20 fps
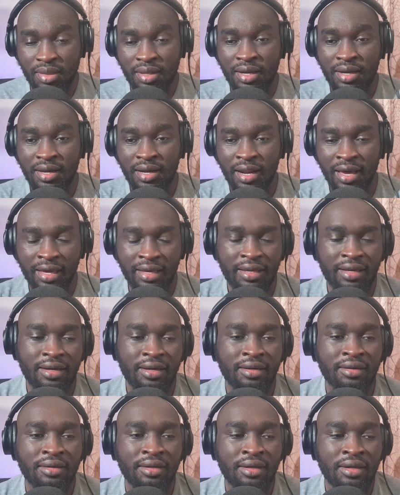Like
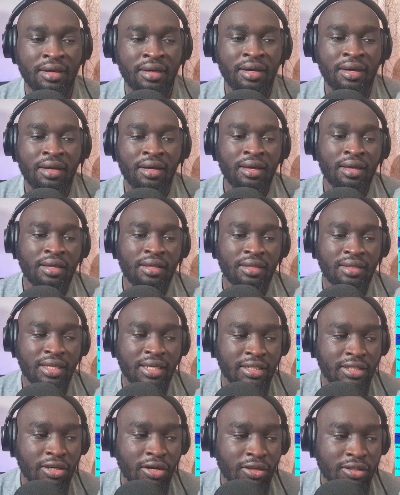
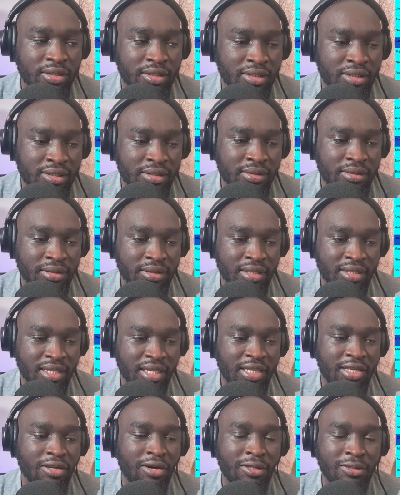they don't
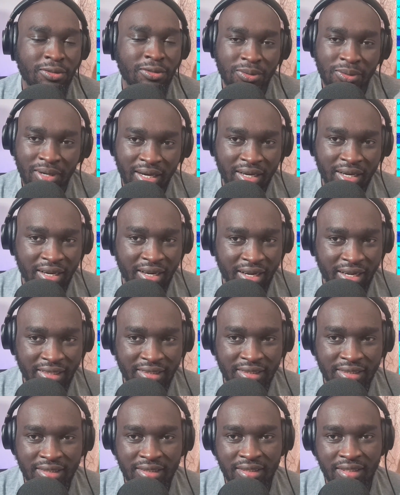they don't work
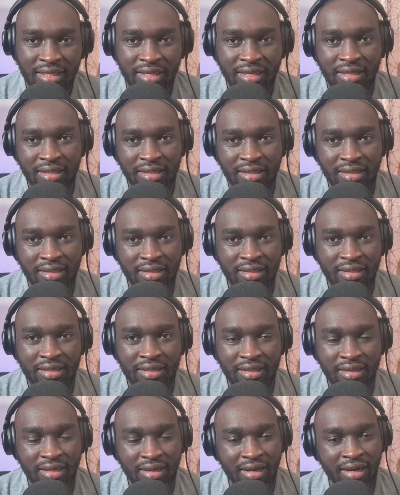hard.
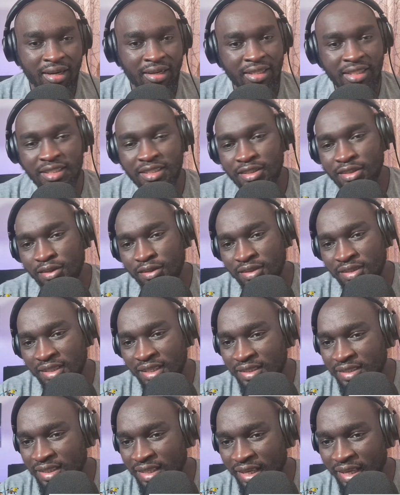And it's not
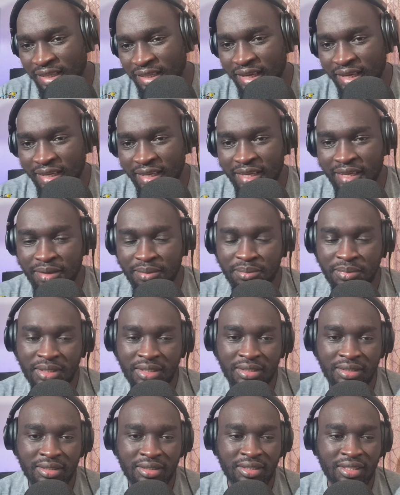just the other game,
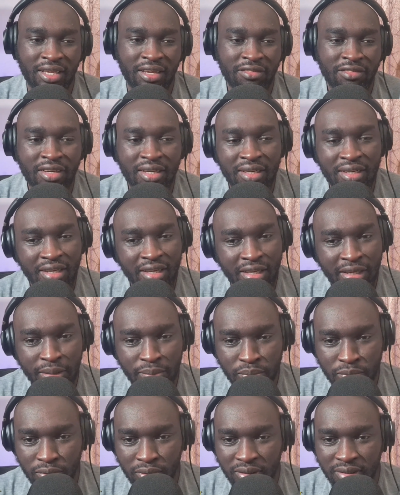is even
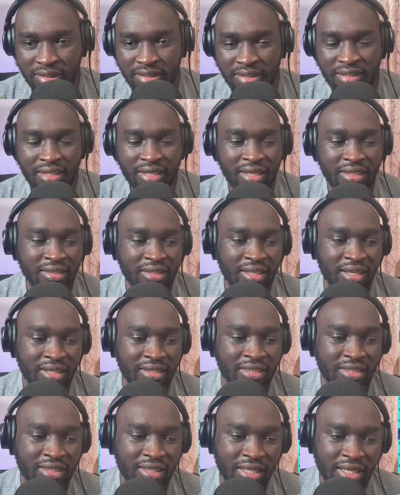Ipswich, just
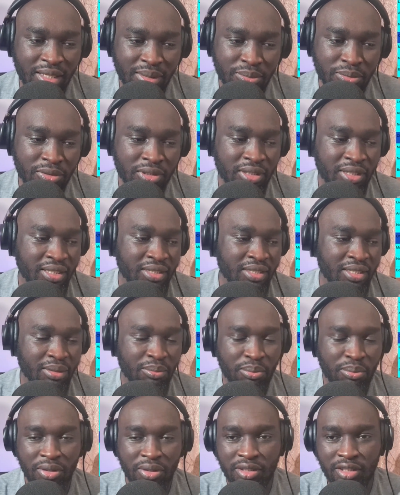that Ipswich at
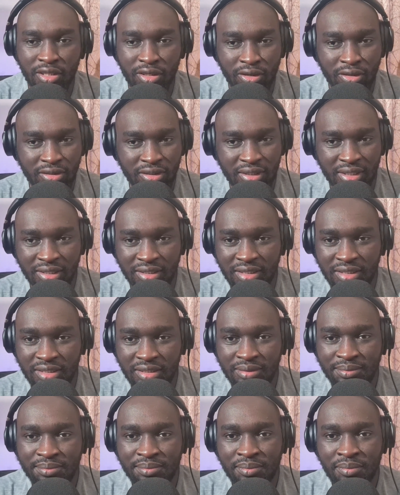some point lost it.
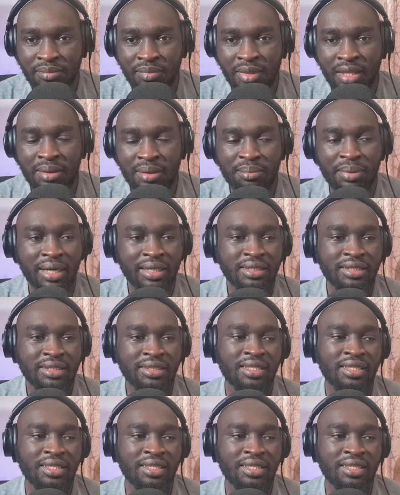But they